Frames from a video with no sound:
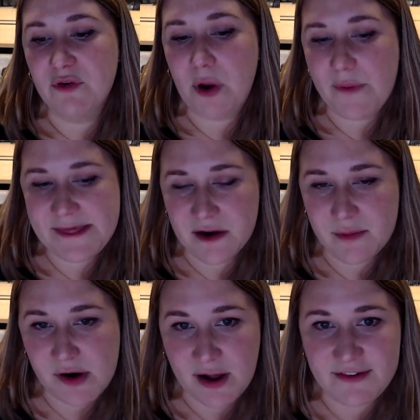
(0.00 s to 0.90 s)
growing
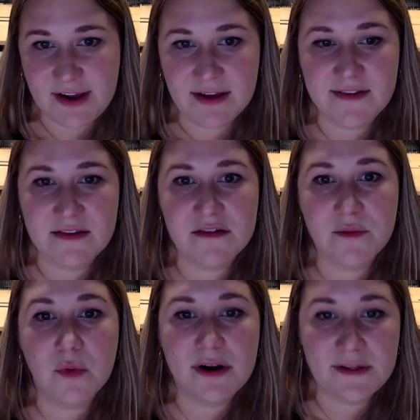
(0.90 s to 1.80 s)
their
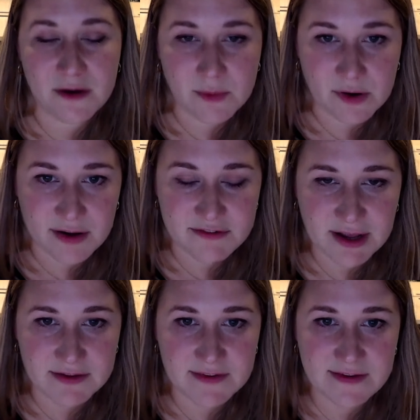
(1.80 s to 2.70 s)
projects, supporting their
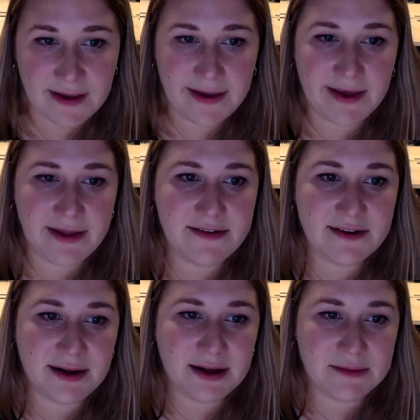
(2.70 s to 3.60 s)
projects,
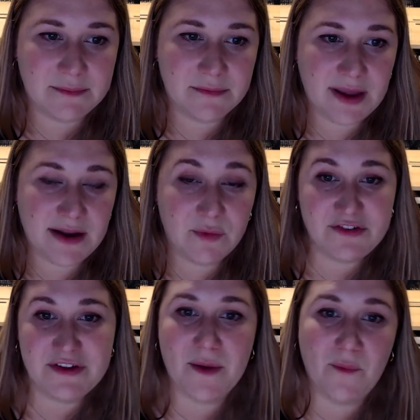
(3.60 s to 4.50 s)
and
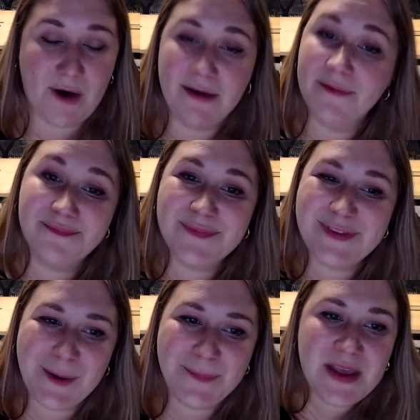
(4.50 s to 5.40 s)
wishing them well.
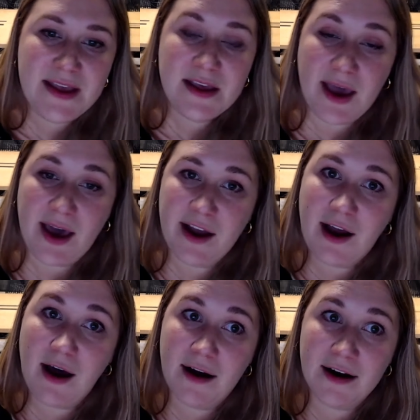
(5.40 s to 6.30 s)
So
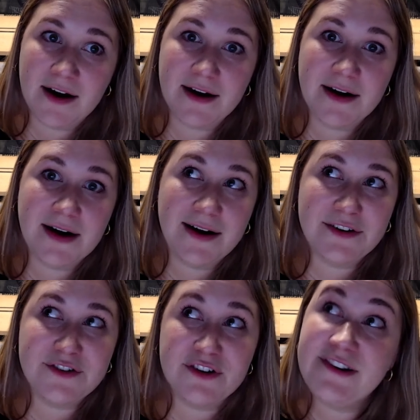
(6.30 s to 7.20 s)

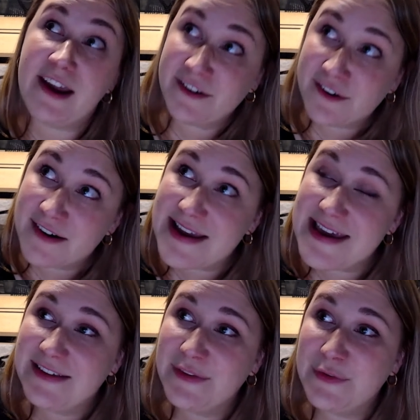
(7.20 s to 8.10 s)
our
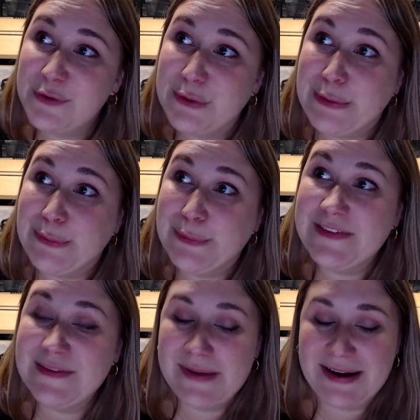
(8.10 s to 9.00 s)
trajectory is
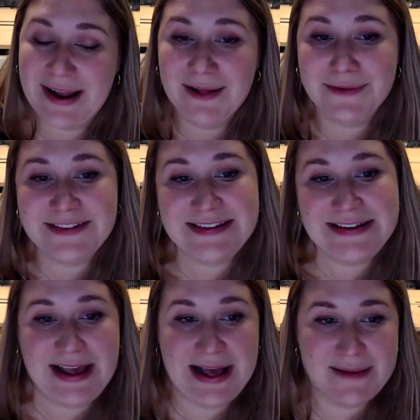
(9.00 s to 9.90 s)
to spin
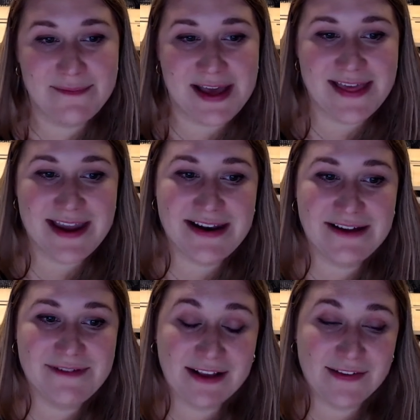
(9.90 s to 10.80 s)
out by the
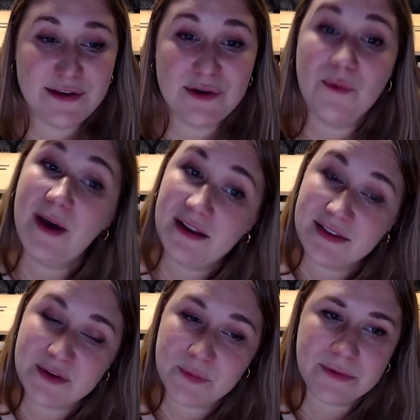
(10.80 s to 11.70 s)
end of next
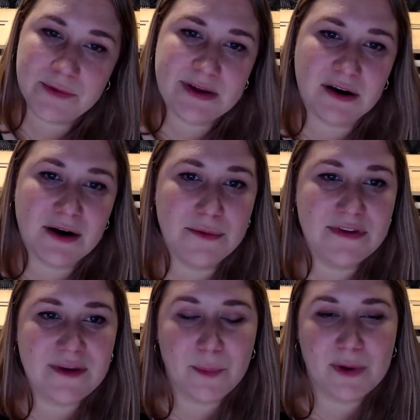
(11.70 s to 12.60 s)
Q1. So we will be our
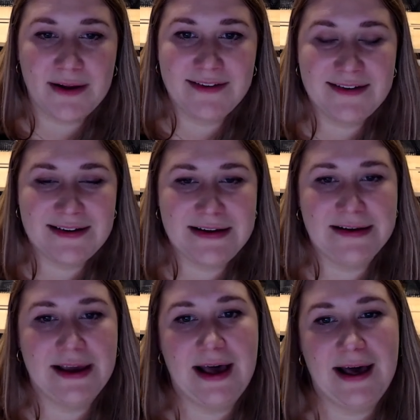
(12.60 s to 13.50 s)
own separate
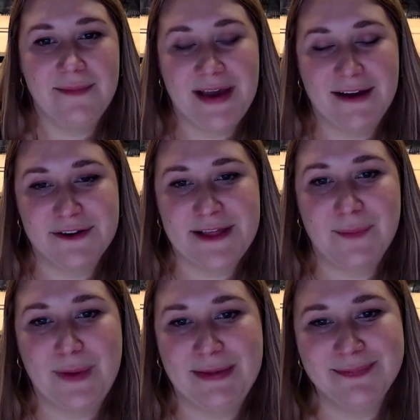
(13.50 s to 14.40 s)
entity after
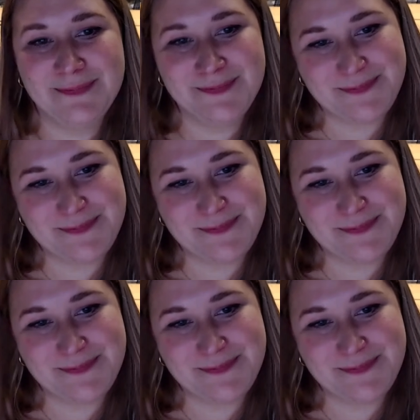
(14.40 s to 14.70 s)
that point.